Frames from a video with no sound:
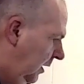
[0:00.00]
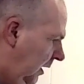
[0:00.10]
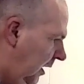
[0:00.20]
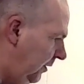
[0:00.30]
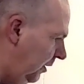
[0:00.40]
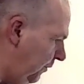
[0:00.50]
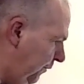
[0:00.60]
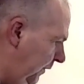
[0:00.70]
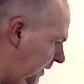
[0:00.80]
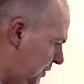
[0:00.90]
Another
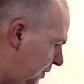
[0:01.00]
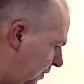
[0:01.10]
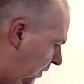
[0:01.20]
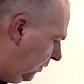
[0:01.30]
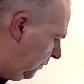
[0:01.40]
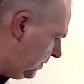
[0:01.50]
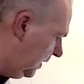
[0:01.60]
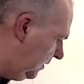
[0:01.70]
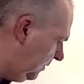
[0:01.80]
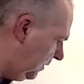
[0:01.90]
thing to note,
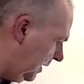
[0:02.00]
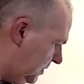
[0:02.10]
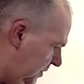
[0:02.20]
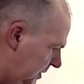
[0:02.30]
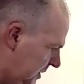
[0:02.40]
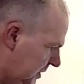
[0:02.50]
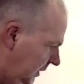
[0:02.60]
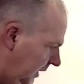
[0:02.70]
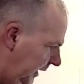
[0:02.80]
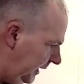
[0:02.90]
okay, so this is the
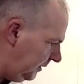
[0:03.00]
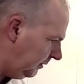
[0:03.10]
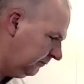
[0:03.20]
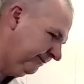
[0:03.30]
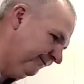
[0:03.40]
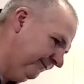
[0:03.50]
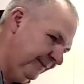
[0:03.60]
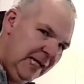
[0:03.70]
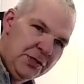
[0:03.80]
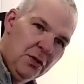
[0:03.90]
light.
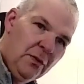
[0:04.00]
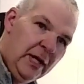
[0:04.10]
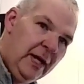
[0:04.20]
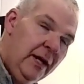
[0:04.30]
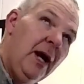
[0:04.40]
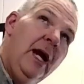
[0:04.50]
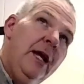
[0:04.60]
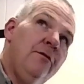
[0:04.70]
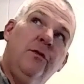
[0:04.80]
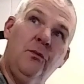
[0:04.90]
It's okay. I
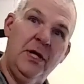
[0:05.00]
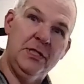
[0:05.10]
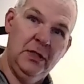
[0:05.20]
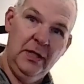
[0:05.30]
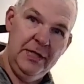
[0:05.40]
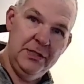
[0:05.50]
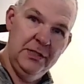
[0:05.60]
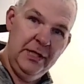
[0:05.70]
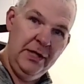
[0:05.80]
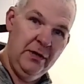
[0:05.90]
have fluorescent lights
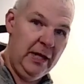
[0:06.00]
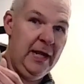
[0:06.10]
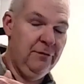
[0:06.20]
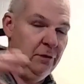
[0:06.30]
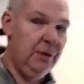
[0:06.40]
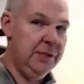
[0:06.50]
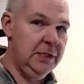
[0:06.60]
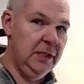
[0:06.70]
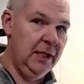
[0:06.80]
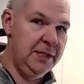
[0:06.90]
in here, and I had
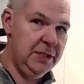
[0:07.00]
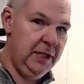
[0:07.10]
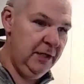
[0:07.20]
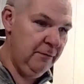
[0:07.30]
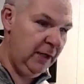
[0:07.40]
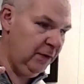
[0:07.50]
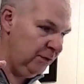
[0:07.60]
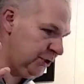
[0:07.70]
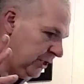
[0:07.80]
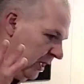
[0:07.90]
fluorescent lights in my
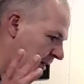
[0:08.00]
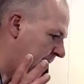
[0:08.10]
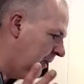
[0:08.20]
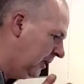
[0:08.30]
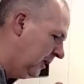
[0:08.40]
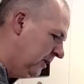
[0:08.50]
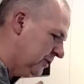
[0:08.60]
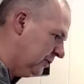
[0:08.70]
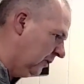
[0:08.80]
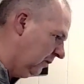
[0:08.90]
old shop.
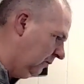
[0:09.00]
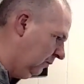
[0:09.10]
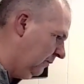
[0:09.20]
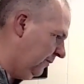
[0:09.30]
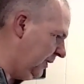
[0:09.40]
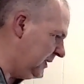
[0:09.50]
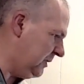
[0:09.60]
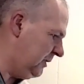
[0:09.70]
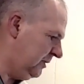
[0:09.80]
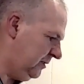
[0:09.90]
So
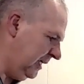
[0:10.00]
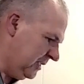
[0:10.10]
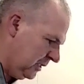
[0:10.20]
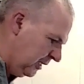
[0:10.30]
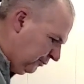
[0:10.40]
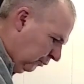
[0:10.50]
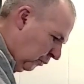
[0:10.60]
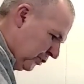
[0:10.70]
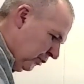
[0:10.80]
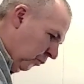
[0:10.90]
it's nice for
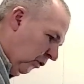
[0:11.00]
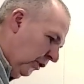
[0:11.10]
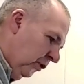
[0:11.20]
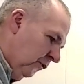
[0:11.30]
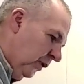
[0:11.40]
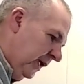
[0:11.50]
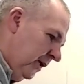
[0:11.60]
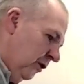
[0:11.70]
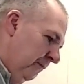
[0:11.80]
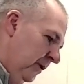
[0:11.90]
what you're working on right
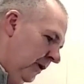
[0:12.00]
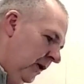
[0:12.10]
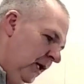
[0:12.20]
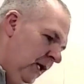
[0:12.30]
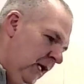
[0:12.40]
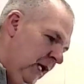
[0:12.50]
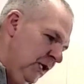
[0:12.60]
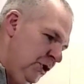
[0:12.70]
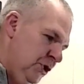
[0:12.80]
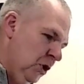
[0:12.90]
here, but
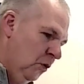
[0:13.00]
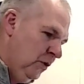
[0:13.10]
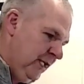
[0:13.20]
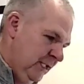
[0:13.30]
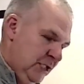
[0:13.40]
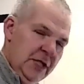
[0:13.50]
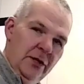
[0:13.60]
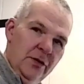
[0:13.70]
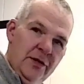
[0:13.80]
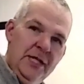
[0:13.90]
don't
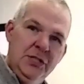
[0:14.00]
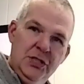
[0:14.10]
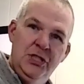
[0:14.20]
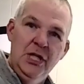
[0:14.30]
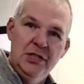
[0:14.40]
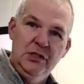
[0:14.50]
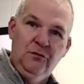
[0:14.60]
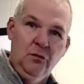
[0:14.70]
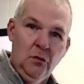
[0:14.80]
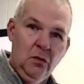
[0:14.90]
consider this just
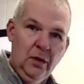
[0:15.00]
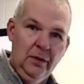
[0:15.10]
for